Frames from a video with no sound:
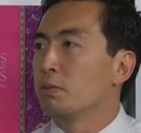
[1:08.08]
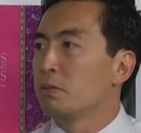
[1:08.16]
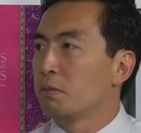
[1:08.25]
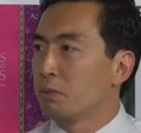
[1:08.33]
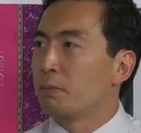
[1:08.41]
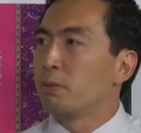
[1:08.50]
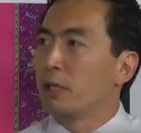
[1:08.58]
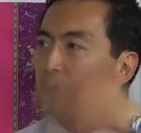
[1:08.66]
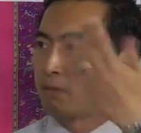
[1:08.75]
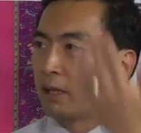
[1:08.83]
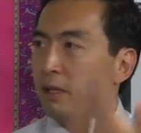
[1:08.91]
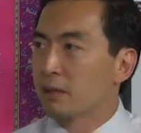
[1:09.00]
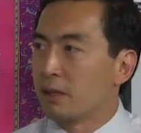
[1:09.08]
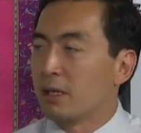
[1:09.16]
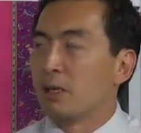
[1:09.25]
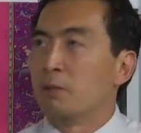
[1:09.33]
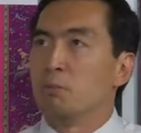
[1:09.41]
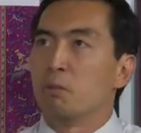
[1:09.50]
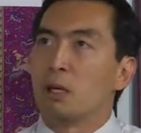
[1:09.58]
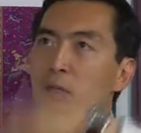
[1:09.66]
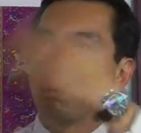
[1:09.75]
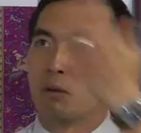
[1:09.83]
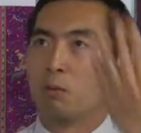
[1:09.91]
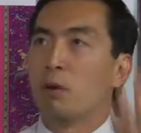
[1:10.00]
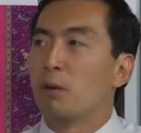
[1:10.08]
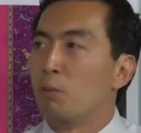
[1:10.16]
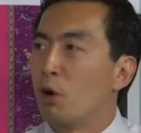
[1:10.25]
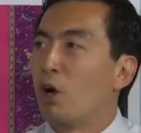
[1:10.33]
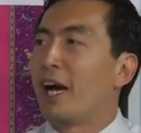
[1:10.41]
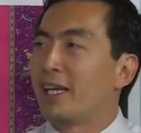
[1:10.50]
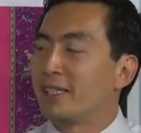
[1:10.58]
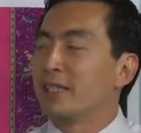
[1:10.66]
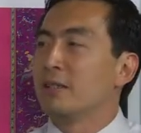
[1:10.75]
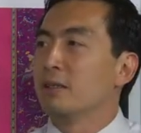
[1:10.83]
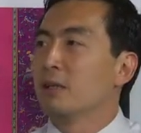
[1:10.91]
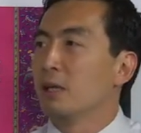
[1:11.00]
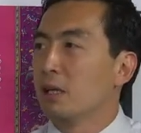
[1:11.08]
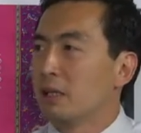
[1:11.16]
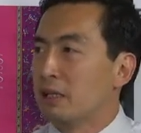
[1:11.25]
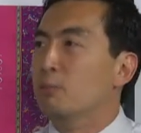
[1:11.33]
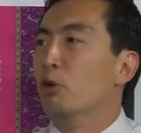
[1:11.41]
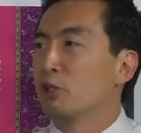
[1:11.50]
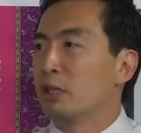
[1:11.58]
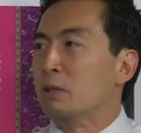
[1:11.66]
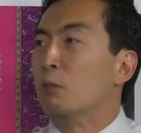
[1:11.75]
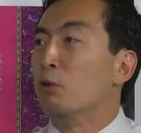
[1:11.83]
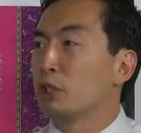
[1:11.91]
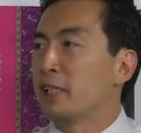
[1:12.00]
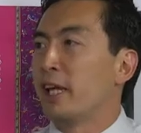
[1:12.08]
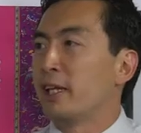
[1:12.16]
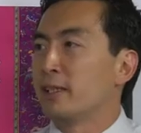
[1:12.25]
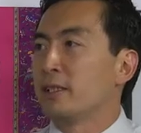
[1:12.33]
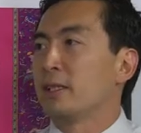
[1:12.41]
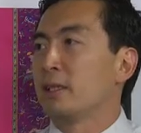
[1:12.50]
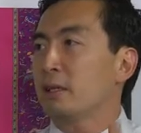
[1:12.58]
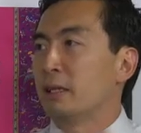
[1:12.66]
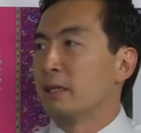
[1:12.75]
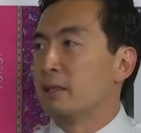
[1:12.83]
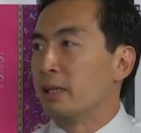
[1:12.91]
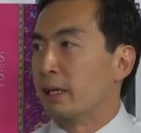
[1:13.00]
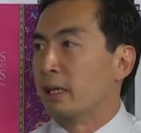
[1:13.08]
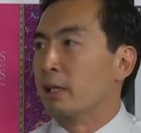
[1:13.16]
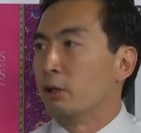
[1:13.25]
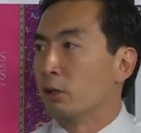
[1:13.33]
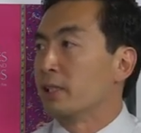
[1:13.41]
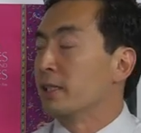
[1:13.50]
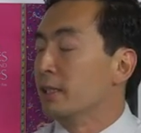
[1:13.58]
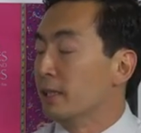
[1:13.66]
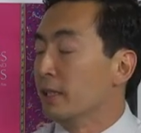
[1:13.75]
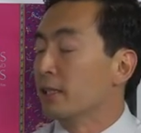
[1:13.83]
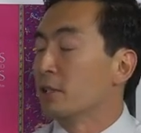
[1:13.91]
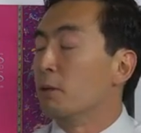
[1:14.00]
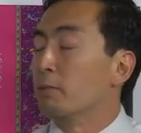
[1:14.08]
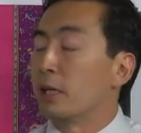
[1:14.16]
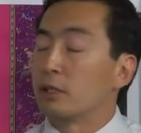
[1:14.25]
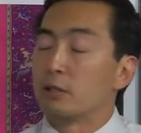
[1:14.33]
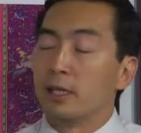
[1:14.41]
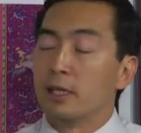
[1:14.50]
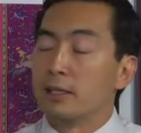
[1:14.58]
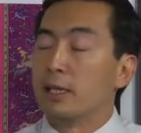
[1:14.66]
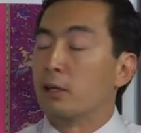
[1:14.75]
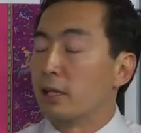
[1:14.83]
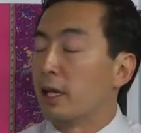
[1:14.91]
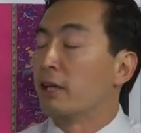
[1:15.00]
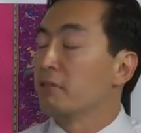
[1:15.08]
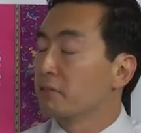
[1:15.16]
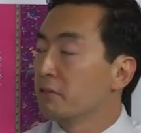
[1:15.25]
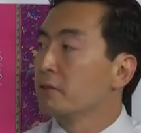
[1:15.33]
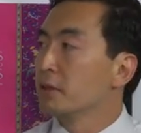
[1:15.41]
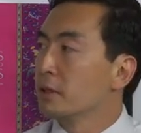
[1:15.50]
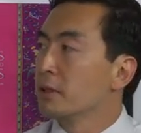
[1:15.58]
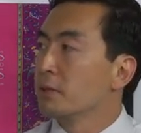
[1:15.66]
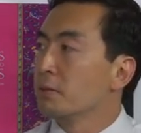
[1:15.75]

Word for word: people have that um, heightened. more heightened emotion, emotionality in their adolescent years compared to their adult life. Yeah, but